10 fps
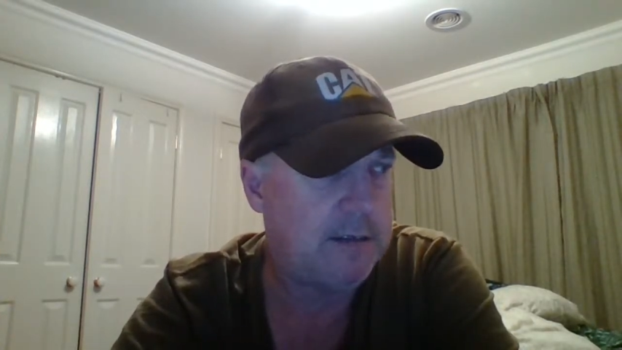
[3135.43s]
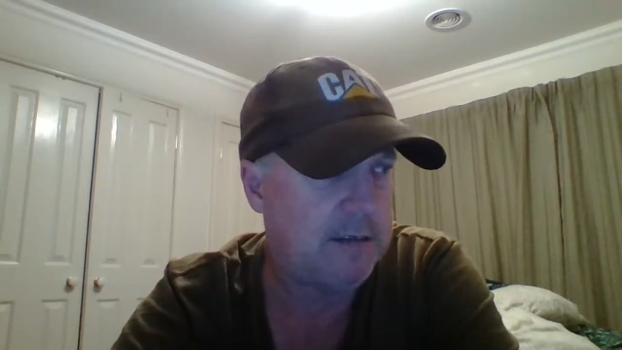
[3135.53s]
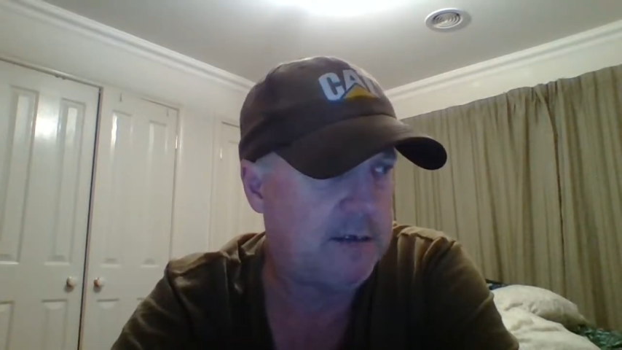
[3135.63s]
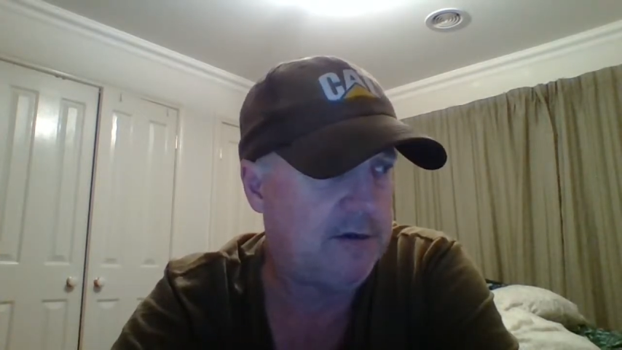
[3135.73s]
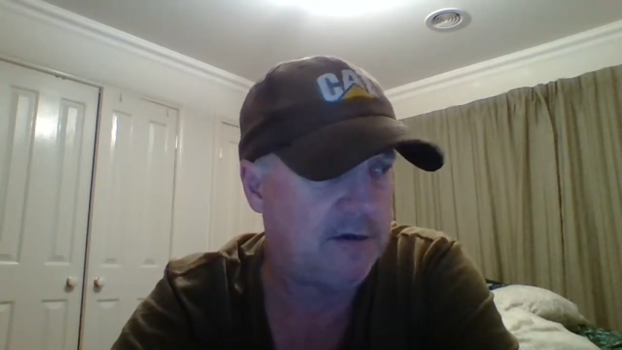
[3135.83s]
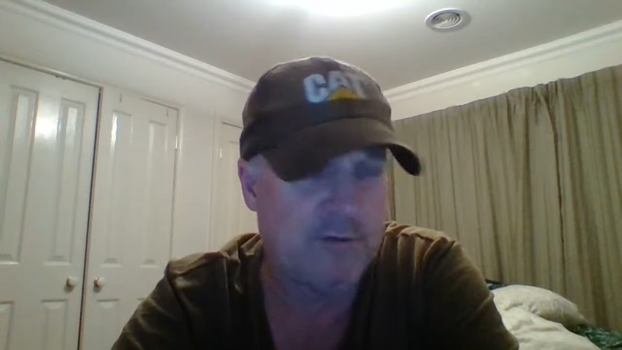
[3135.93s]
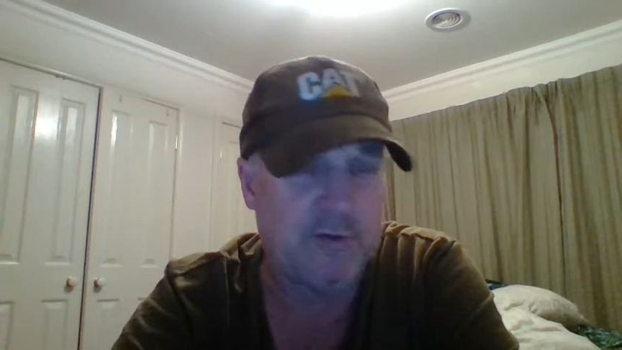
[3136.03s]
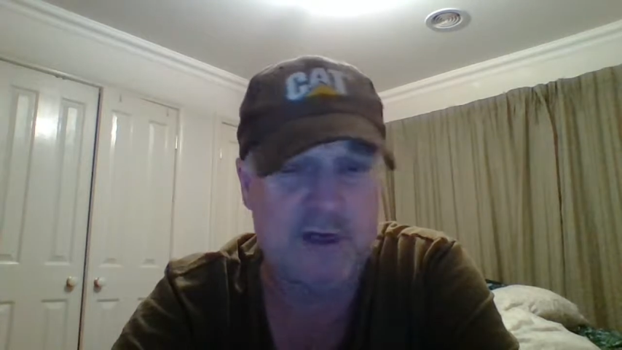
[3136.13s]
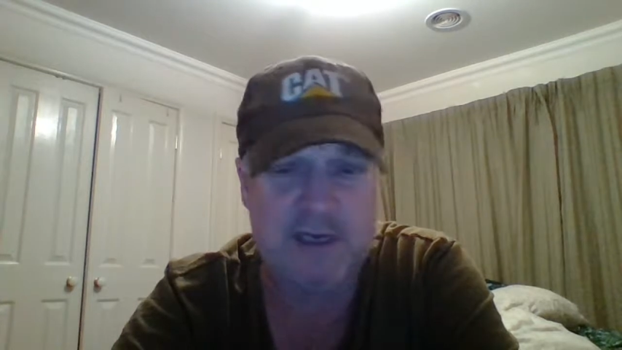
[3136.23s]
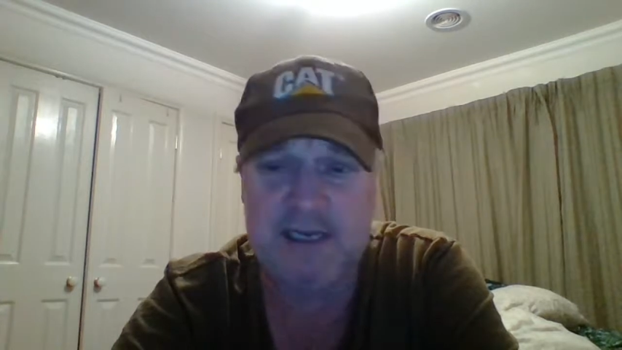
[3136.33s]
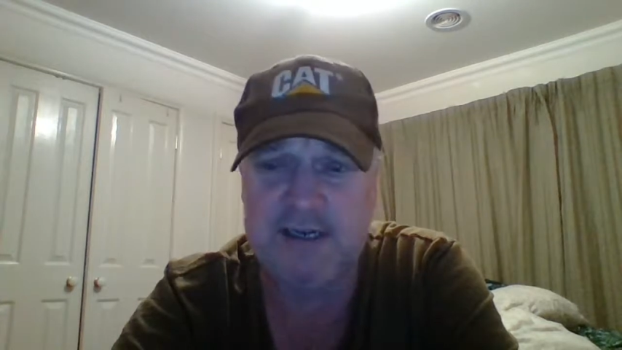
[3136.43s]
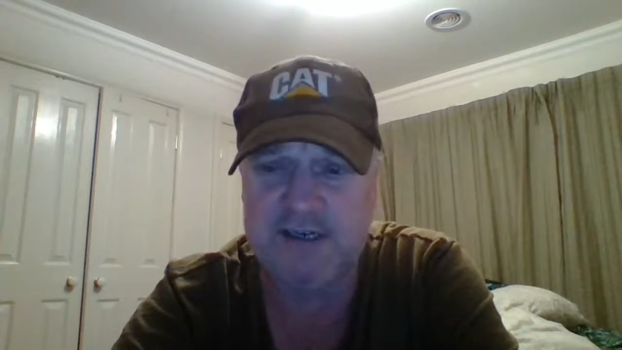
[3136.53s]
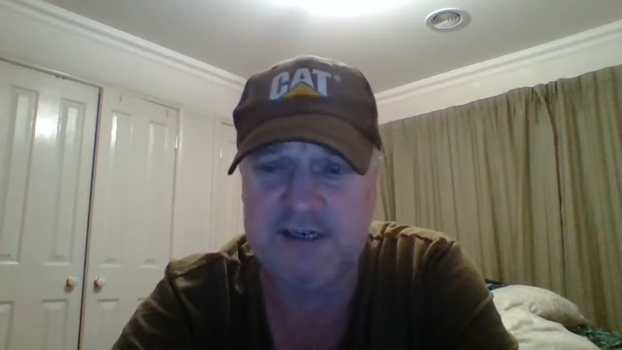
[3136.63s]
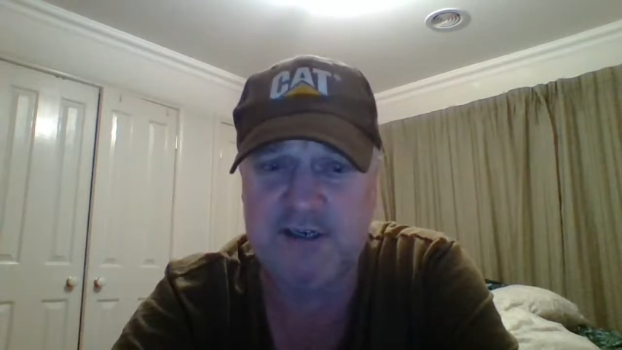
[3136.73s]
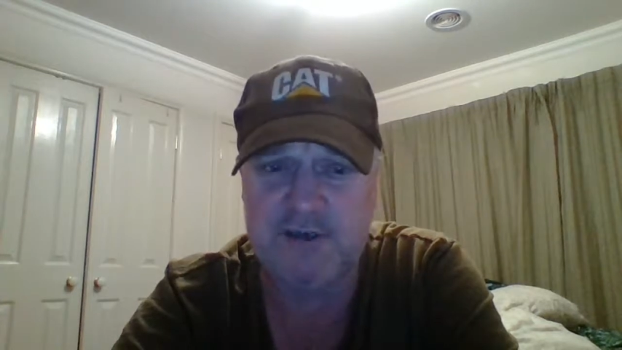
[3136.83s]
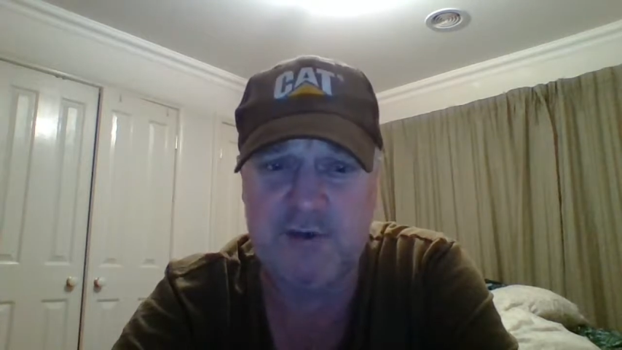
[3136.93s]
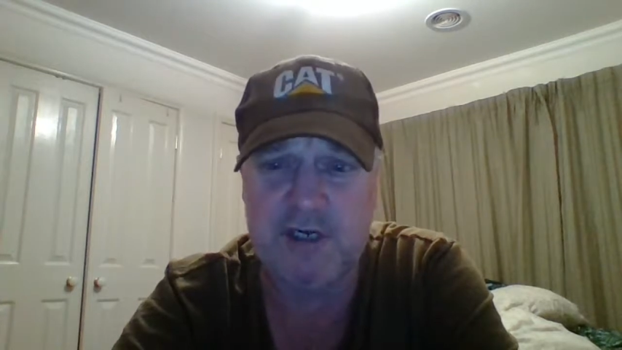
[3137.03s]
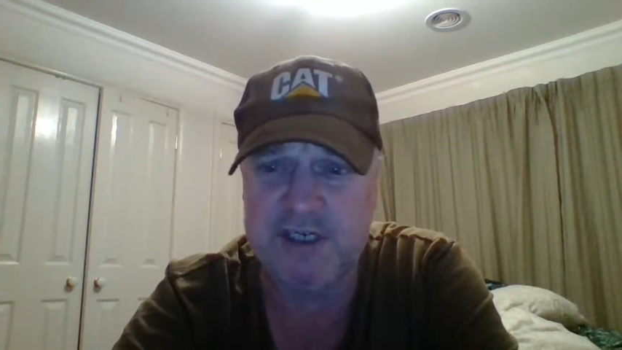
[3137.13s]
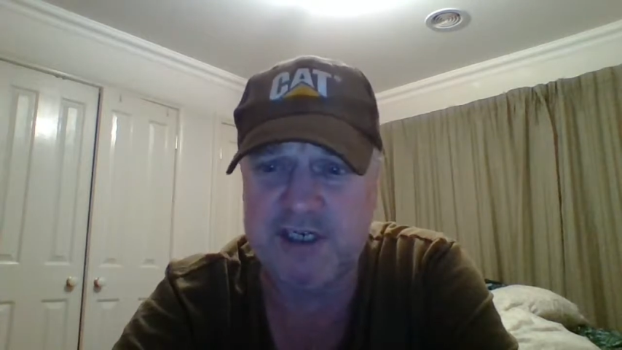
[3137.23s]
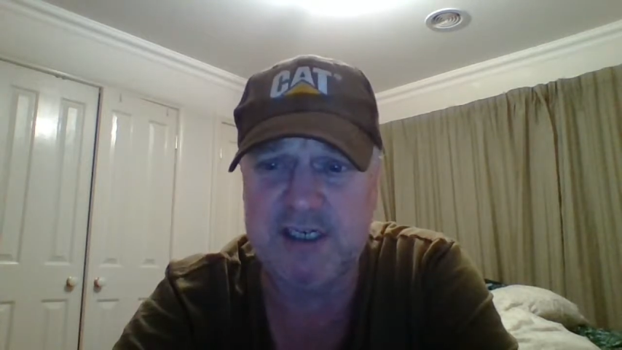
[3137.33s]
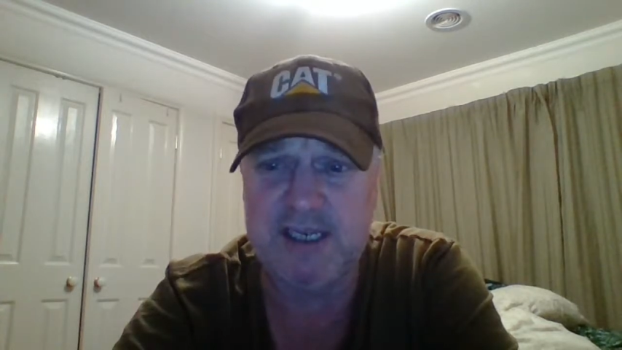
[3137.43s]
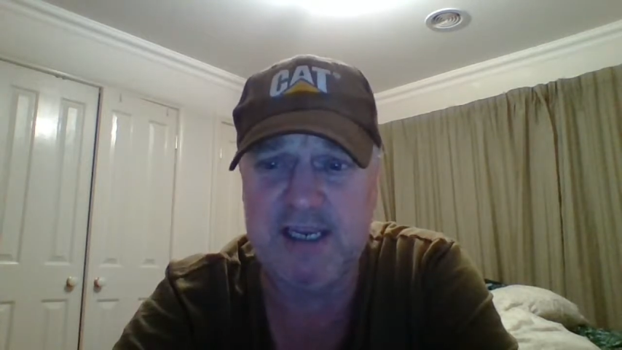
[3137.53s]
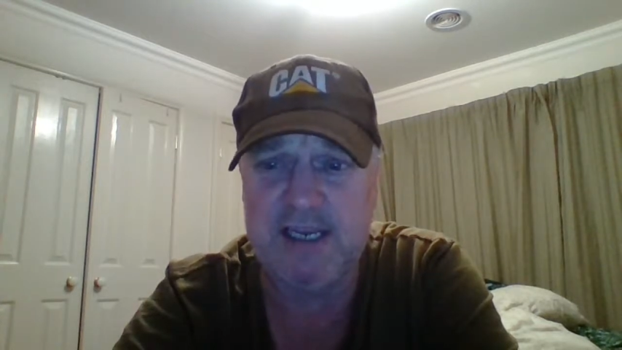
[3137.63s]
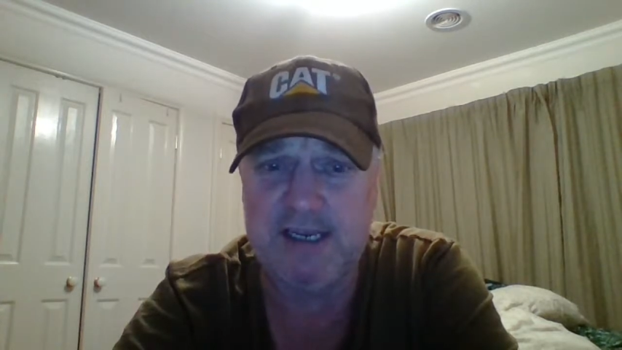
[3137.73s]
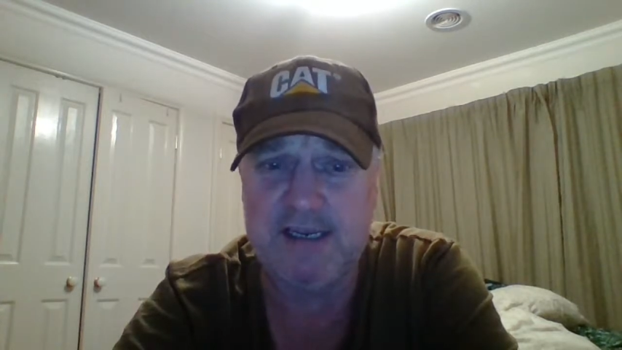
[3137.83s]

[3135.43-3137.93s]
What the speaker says: We've got to work out a situation there